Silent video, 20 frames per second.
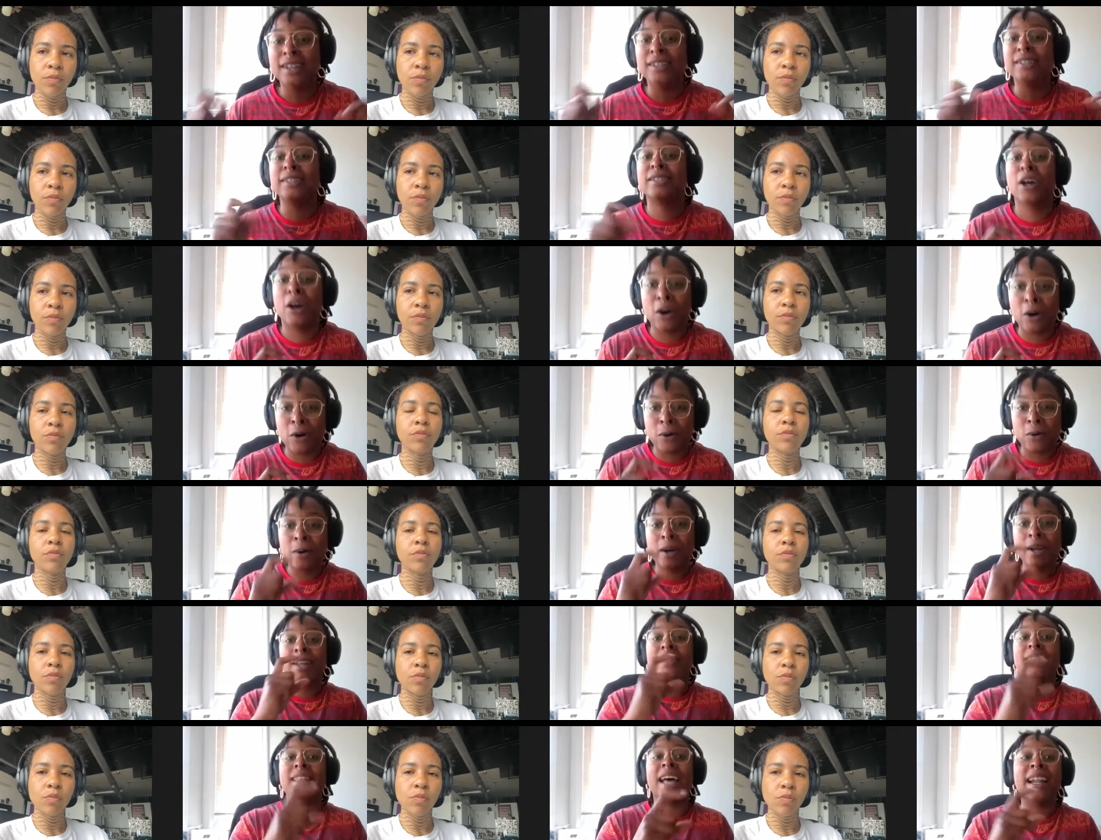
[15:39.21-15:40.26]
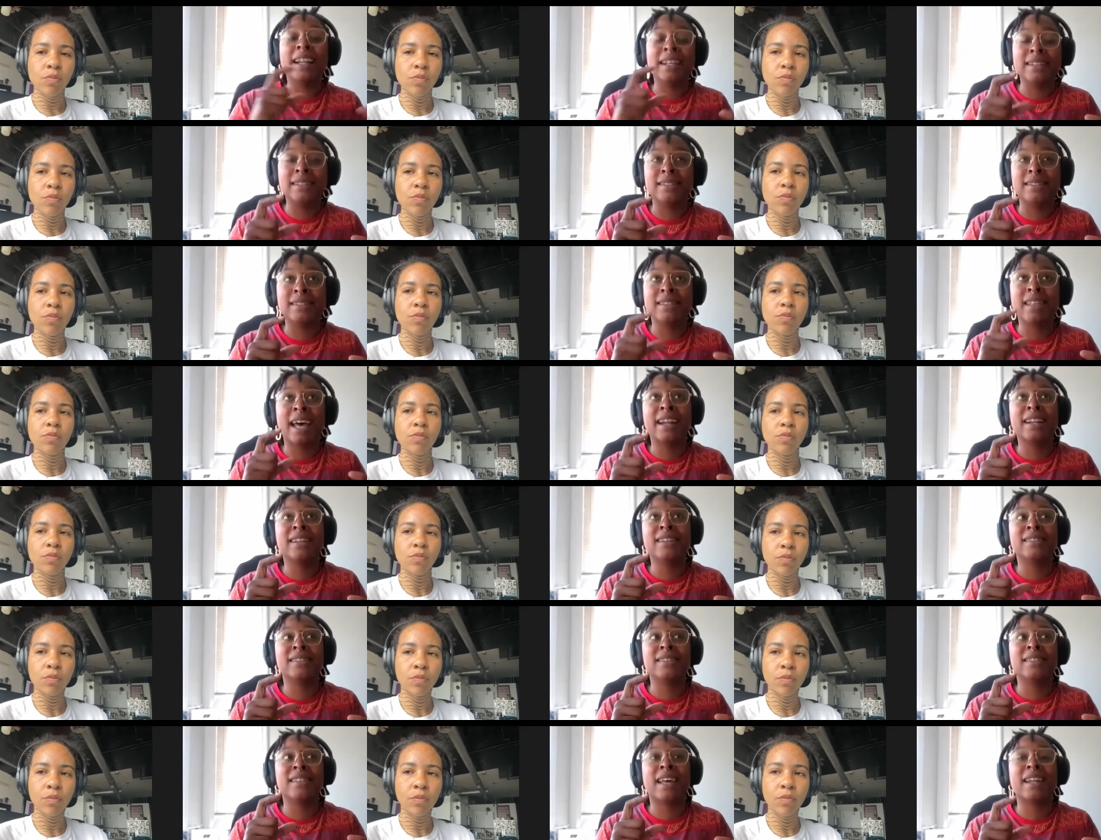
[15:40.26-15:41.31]
Speaker 1: So mm-hmm. that is
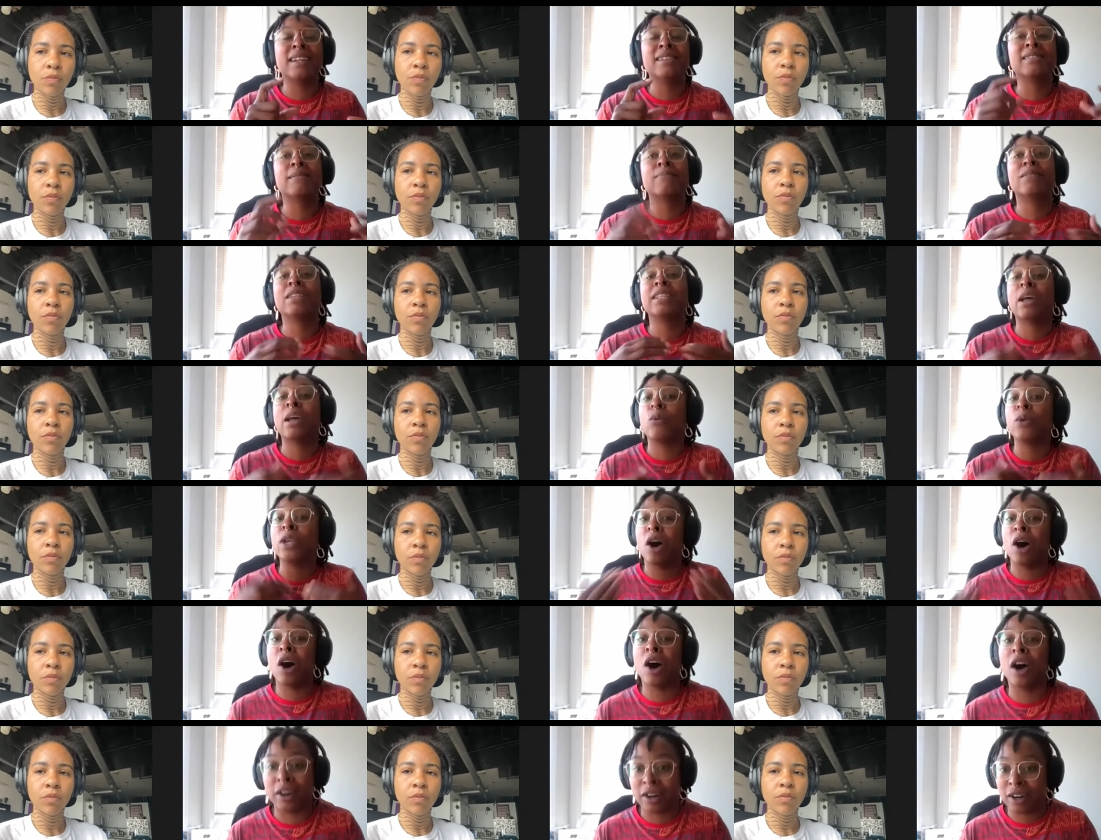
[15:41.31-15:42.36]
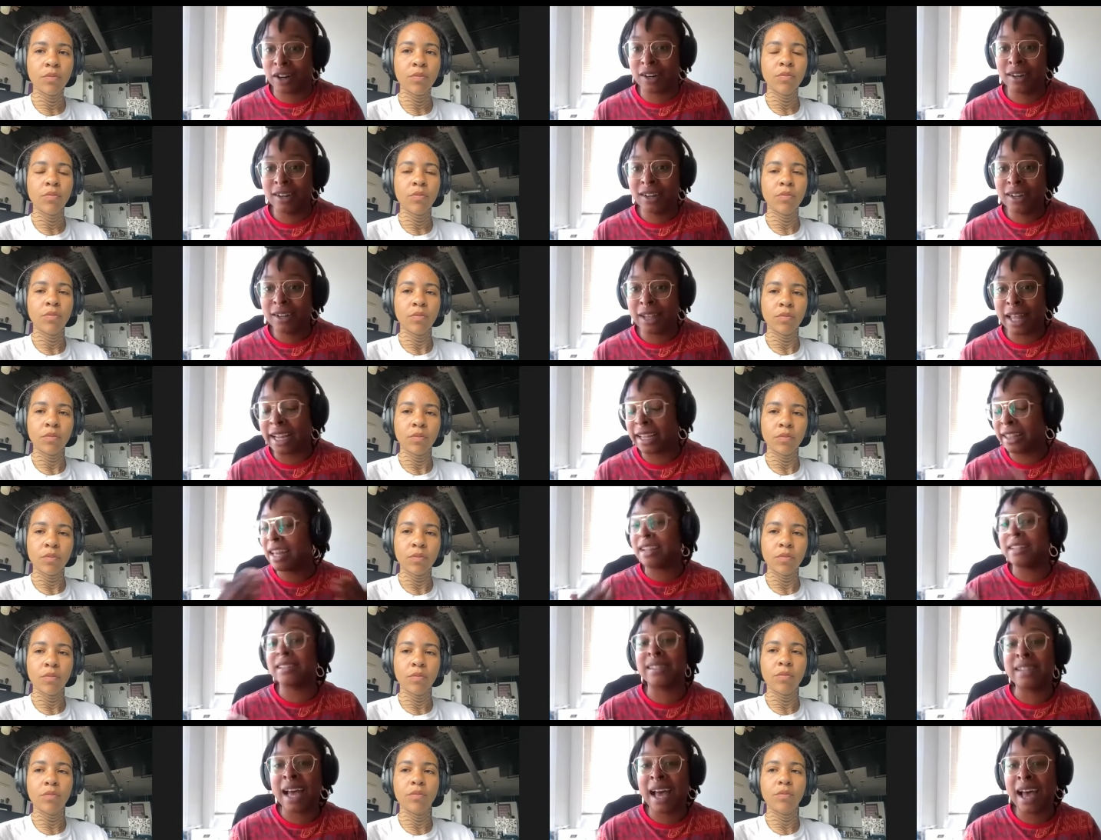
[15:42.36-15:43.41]
something that we honor. Like that
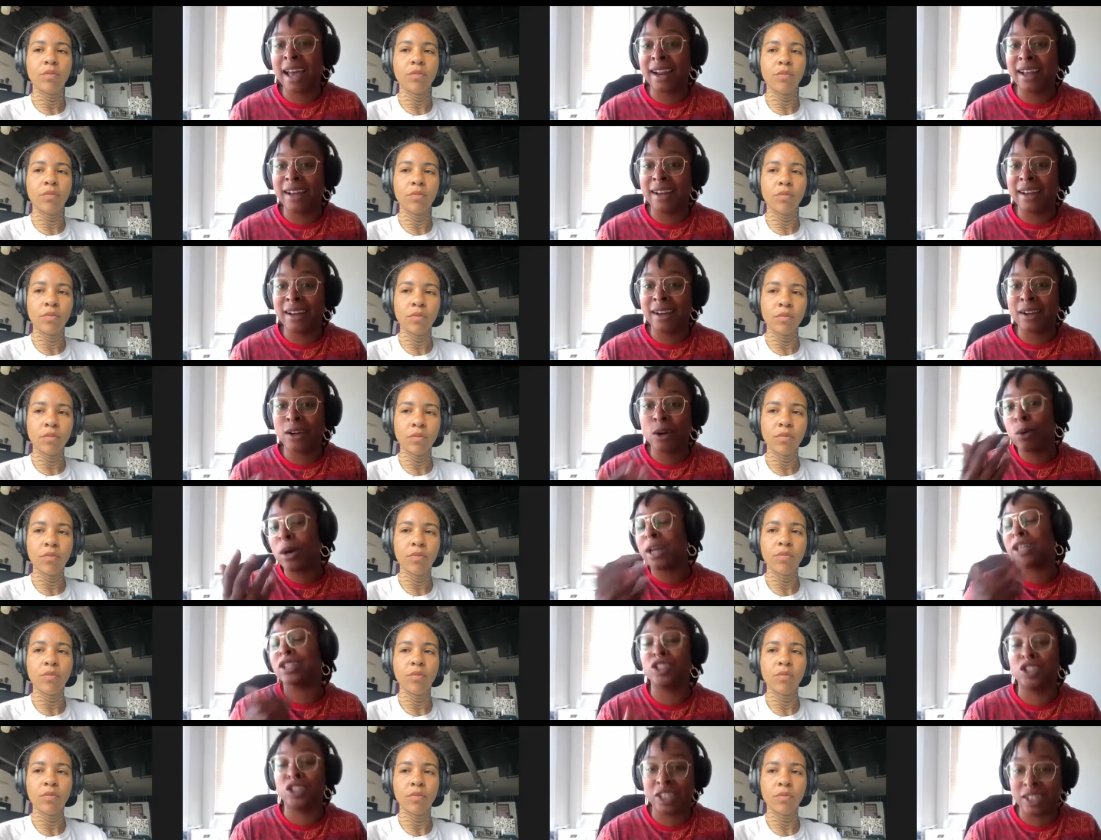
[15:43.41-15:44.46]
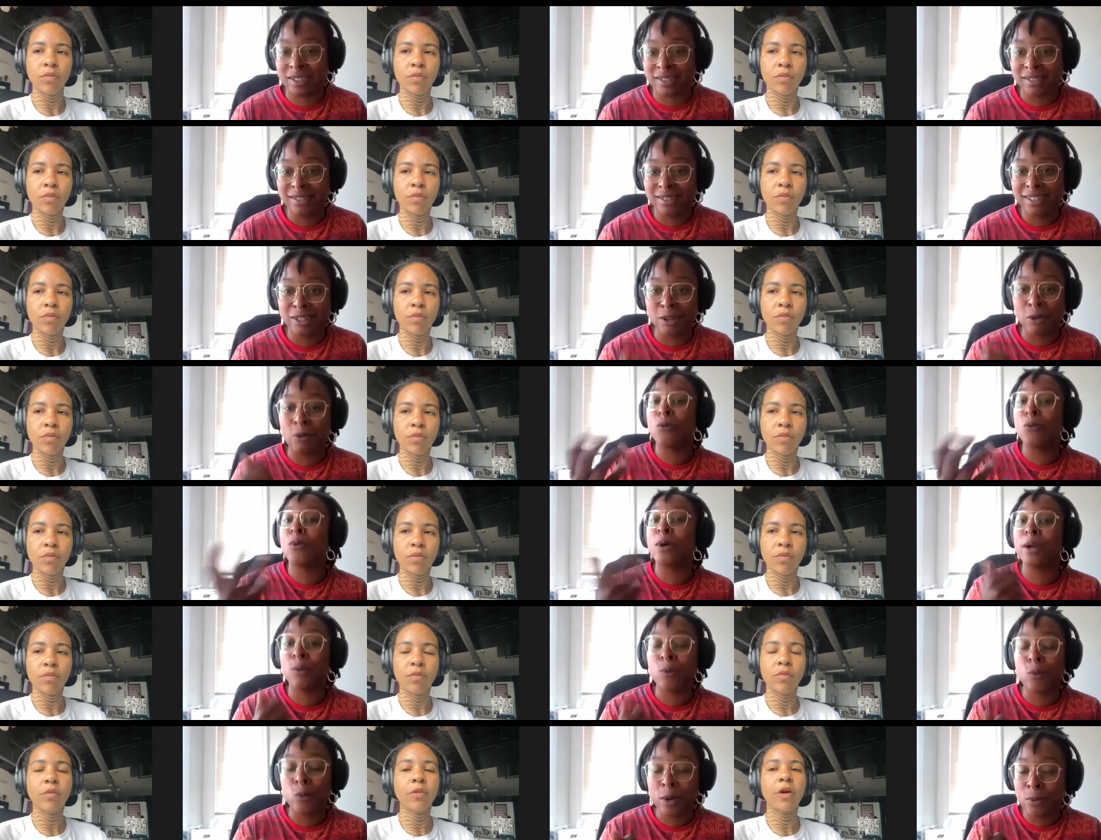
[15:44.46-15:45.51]
is not mm-hmm. a question. So
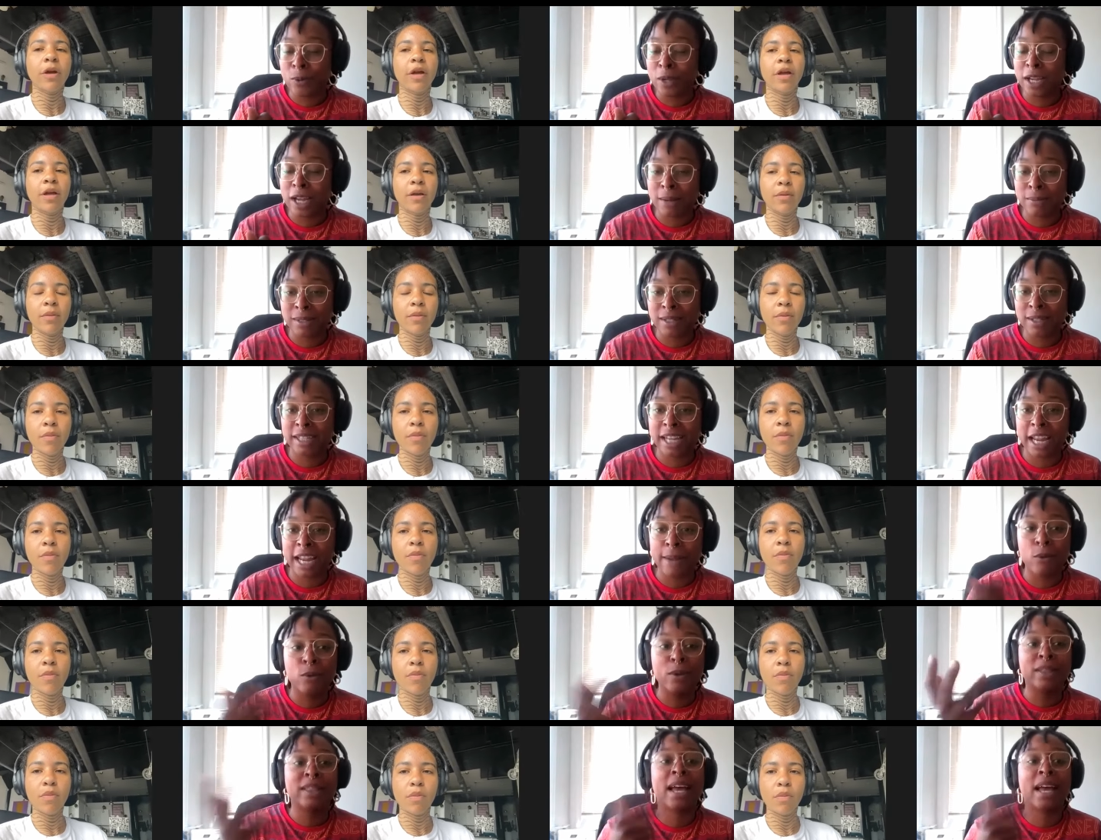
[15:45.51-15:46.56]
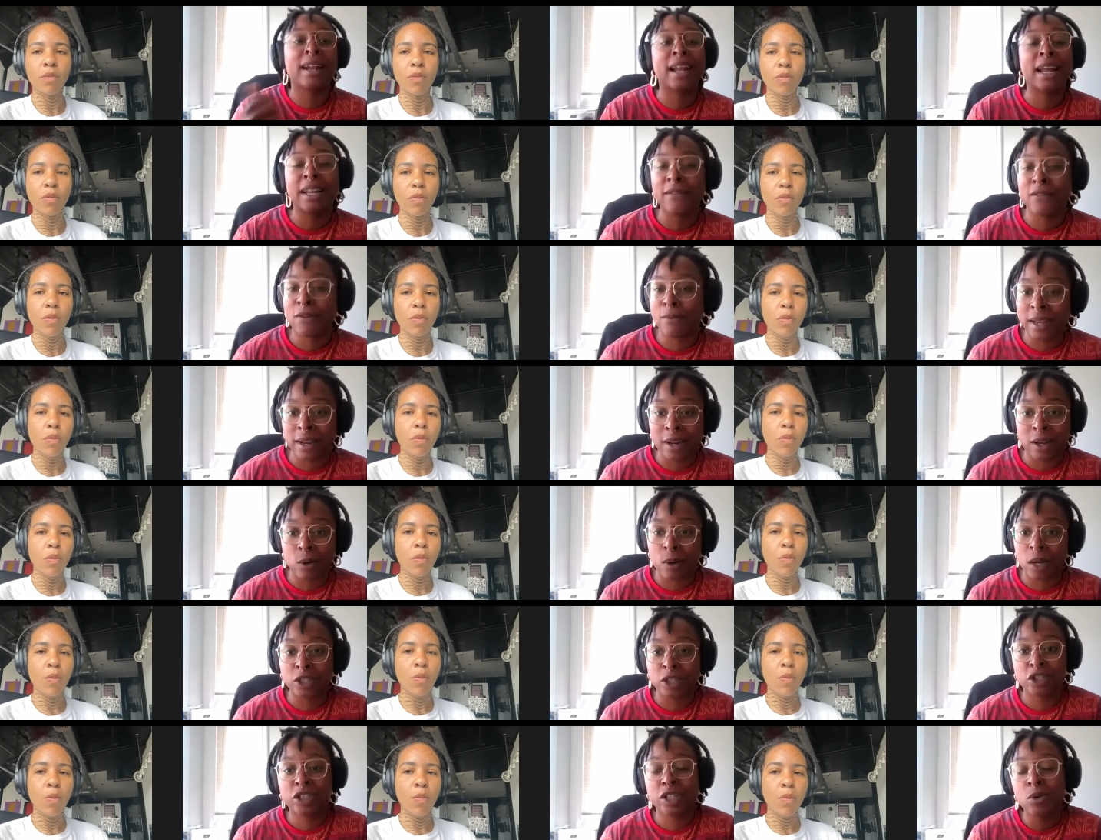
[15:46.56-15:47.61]
when right. we come to the table with that, not even being a
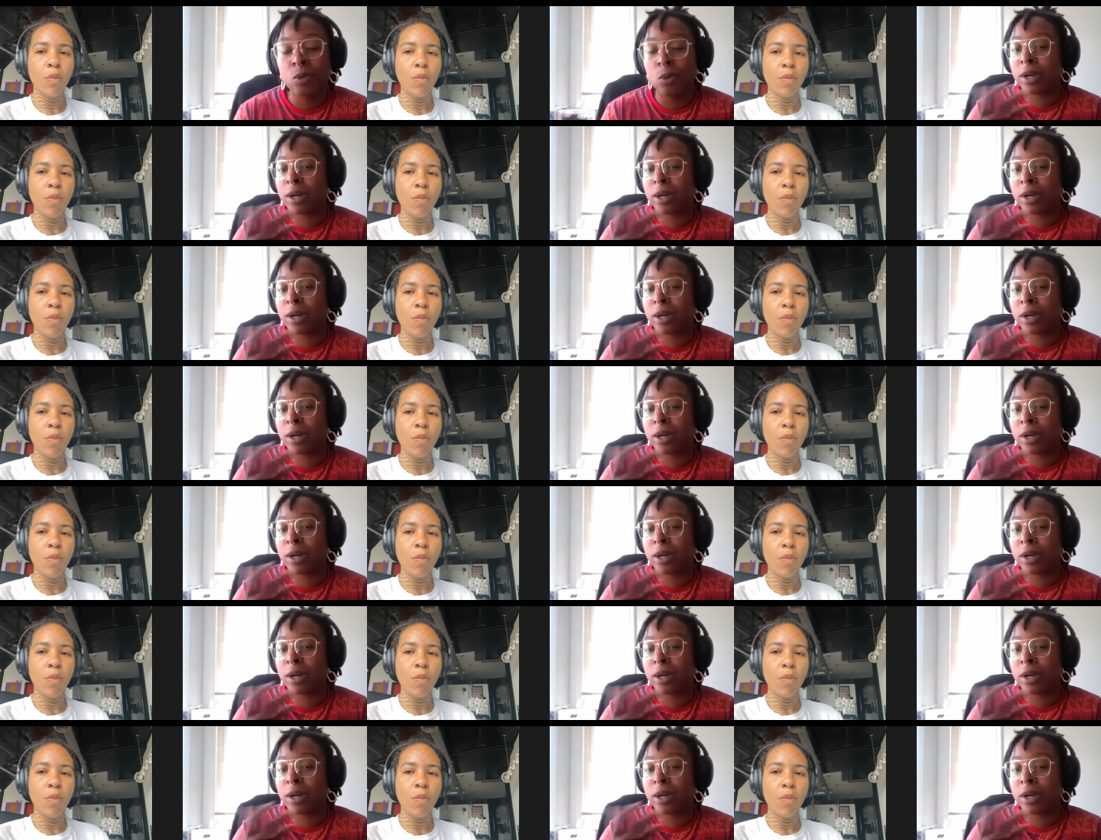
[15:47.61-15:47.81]
question,